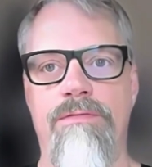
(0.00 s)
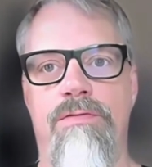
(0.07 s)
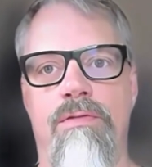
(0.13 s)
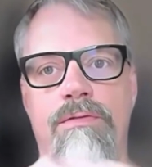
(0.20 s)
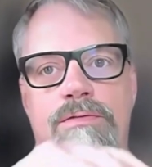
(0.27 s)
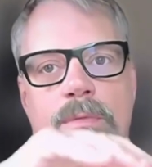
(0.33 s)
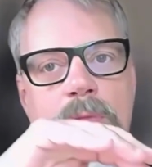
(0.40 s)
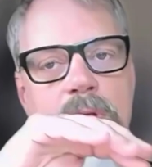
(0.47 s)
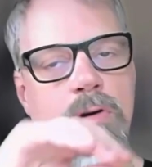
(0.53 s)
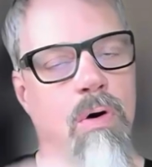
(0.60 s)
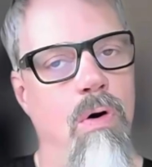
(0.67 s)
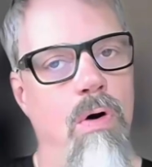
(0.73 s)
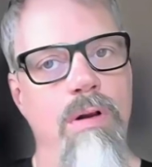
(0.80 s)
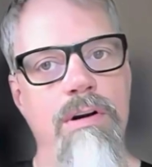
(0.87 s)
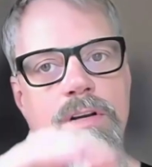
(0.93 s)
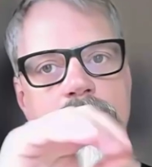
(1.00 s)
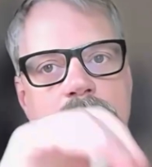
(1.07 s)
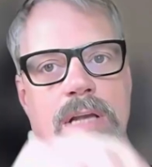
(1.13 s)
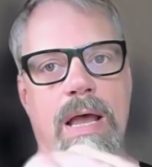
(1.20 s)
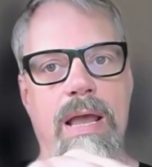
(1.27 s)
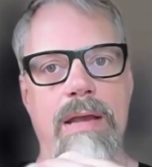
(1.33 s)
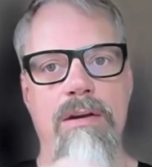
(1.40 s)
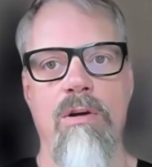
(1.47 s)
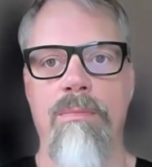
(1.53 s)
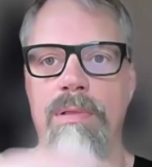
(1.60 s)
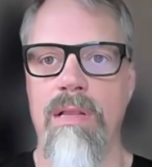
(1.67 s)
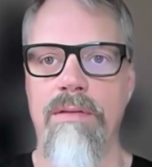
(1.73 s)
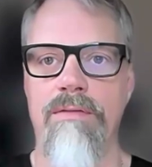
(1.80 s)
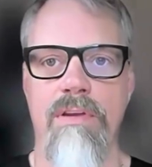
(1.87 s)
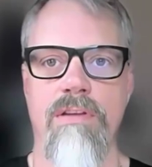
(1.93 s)
from the caller side
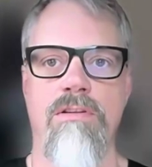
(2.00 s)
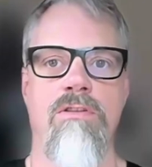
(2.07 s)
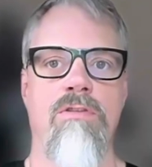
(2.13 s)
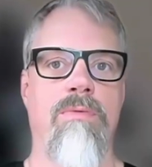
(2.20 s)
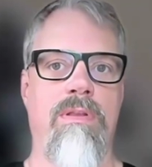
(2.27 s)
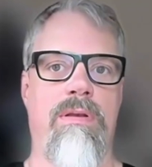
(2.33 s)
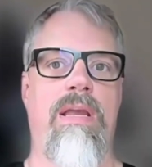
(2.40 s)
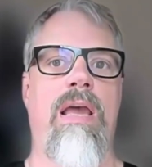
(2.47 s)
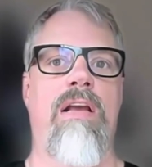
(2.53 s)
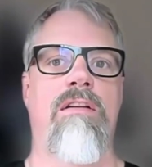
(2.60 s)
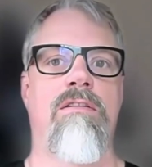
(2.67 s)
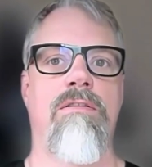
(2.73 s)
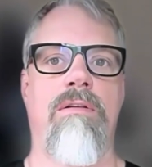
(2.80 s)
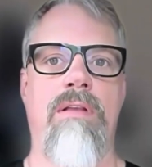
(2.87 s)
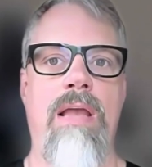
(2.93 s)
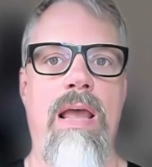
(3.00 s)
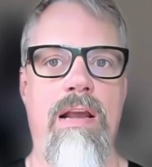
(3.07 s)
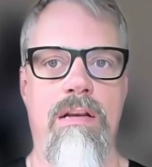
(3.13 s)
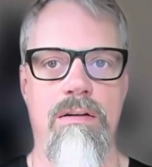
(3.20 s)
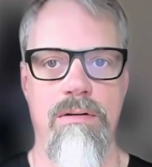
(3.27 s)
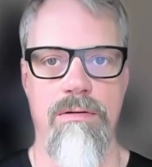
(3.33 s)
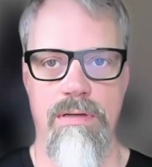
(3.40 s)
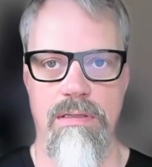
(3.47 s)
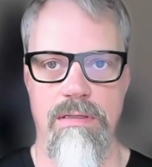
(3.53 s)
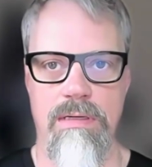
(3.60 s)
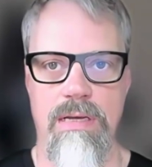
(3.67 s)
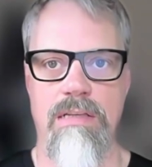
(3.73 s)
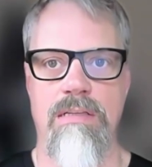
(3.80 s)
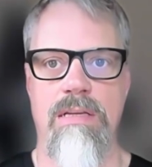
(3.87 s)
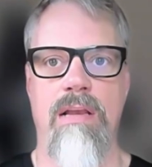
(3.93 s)
oblivious to where the actual actor
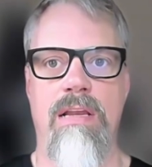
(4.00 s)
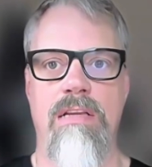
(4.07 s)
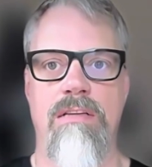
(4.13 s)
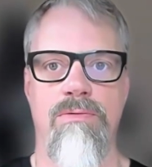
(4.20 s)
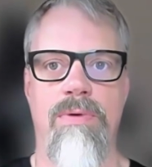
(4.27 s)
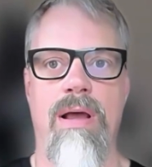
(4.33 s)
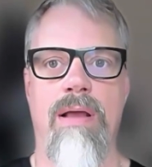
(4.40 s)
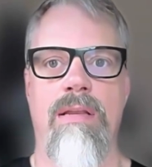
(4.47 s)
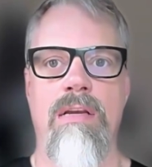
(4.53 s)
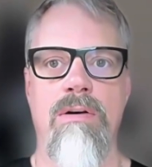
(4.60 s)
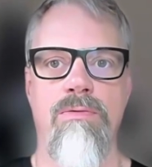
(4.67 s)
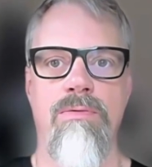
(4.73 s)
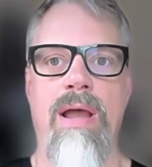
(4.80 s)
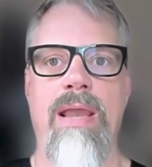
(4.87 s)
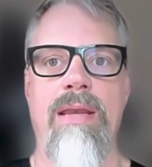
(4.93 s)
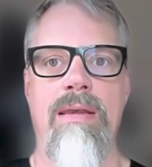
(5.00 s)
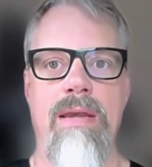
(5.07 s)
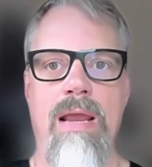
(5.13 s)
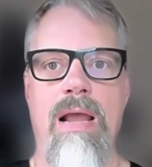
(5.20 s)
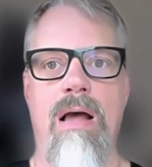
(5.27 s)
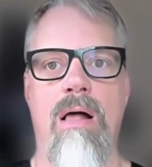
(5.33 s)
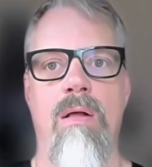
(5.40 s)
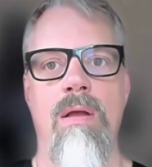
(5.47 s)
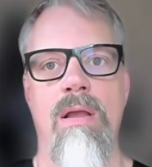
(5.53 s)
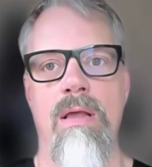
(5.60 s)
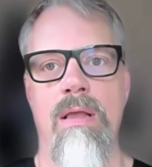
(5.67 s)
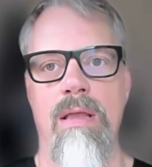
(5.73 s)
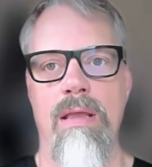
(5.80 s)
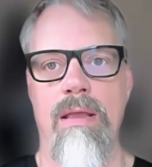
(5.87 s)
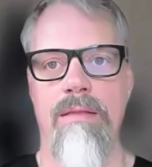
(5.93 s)
is running right now.
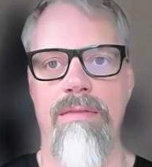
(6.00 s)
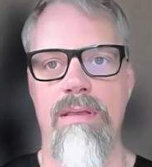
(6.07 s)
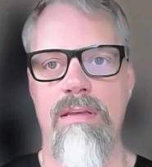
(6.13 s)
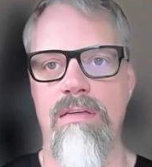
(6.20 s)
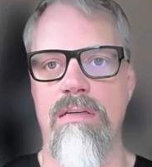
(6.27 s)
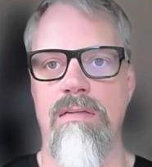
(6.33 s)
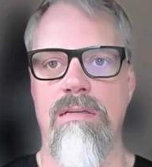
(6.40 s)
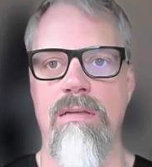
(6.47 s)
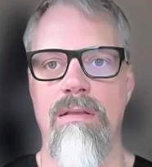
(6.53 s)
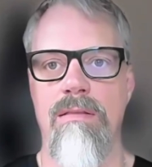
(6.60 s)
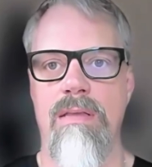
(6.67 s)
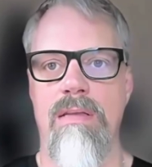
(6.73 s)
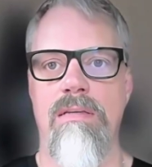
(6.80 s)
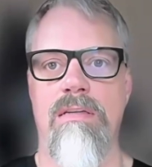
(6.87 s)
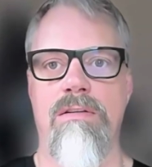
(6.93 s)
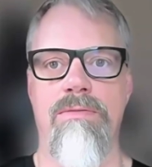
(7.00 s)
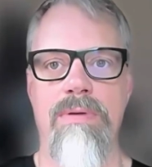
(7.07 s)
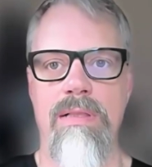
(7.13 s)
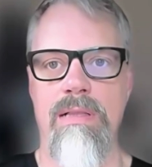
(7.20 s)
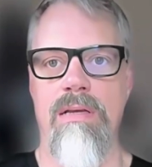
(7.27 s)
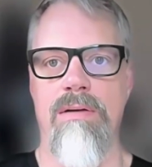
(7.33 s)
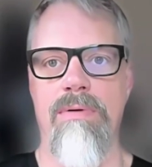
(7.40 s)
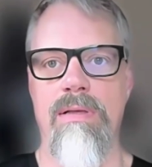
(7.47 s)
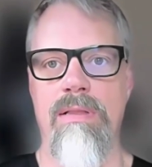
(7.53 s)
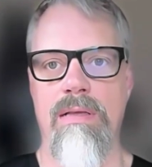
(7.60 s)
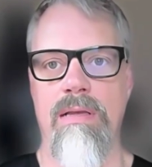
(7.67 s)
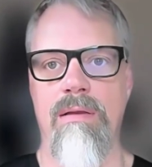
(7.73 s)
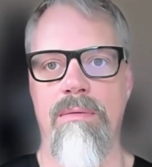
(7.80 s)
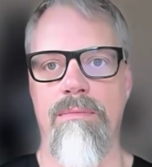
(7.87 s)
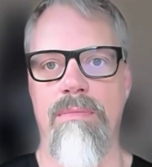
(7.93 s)
And this is
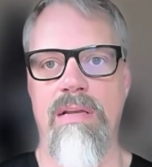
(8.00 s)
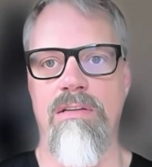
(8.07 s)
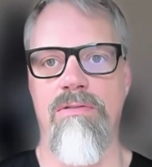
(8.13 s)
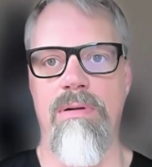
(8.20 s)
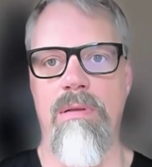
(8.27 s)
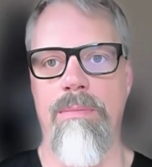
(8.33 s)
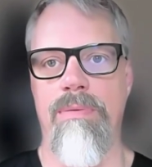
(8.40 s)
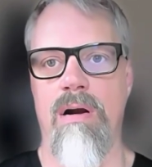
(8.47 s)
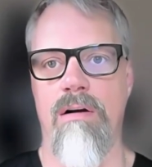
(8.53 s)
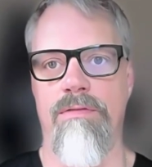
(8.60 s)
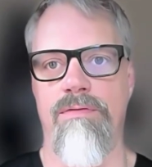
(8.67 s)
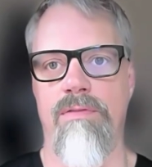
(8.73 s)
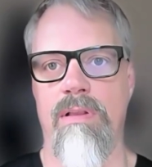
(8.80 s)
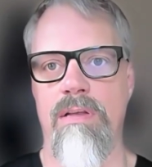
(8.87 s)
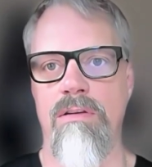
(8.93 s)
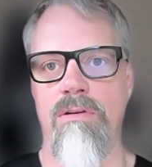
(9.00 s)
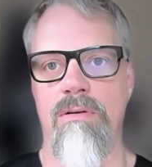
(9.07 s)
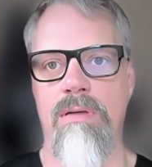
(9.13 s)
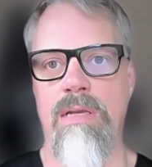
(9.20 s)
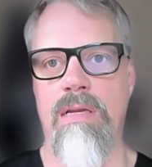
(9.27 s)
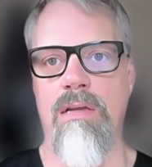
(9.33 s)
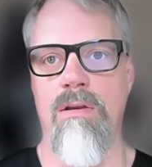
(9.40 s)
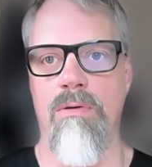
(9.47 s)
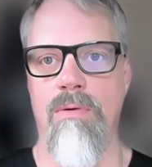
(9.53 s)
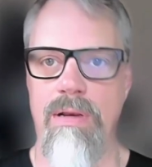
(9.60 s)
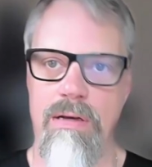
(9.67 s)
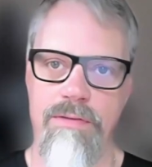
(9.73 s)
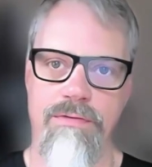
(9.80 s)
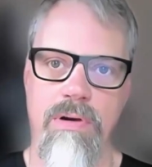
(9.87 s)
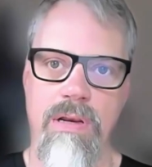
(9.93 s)
really extremely powerful and unique.
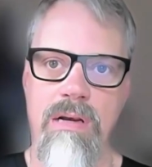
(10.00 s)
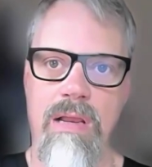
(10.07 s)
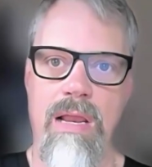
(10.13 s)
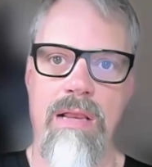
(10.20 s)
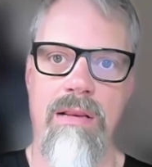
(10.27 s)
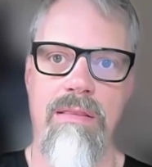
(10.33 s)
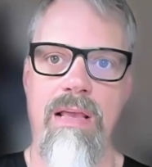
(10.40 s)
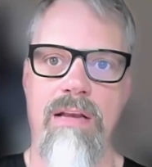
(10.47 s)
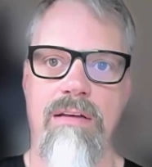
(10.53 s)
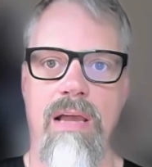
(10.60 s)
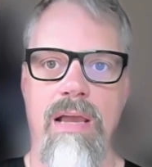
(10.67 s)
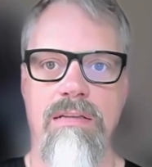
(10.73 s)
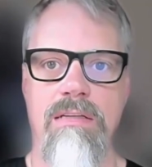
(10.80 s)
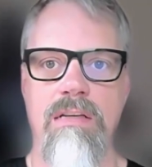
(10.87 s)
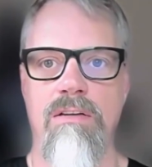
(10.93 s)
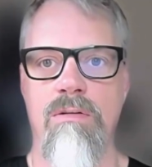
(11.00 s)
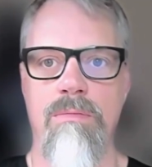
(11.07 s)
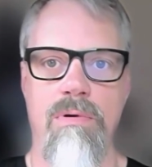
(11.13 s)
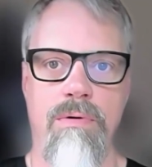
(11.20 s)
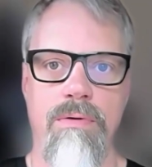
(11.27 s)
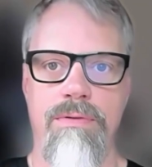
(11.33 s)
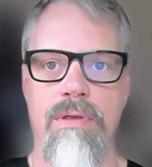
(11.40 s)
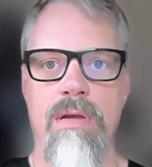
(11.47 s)
And that ties into both